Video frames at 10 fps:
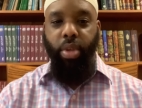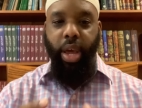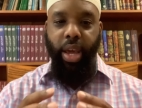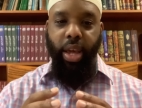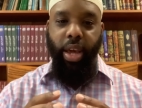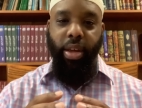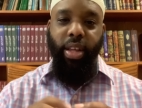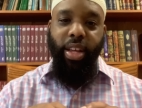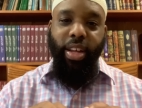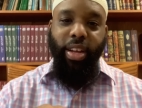a a
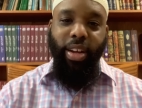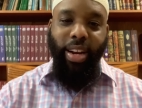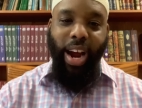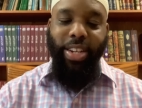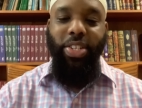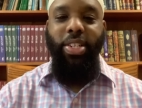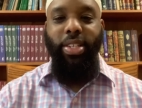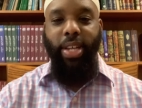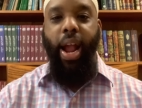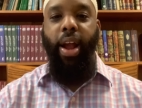nice
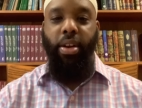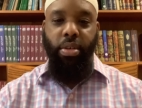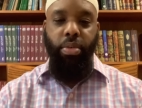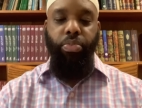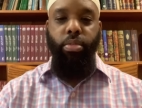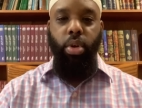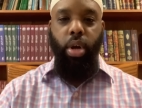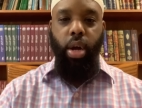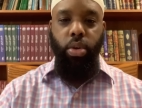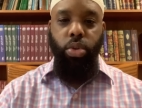tan
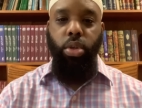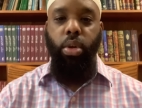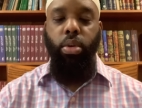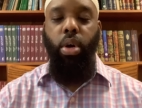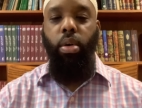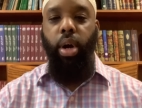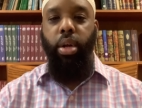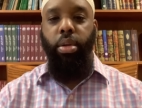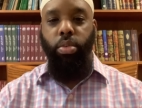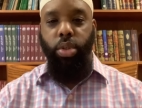color sallallahu
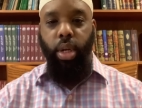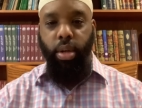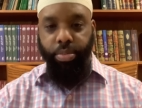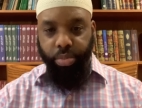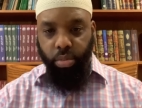alaihi wasallam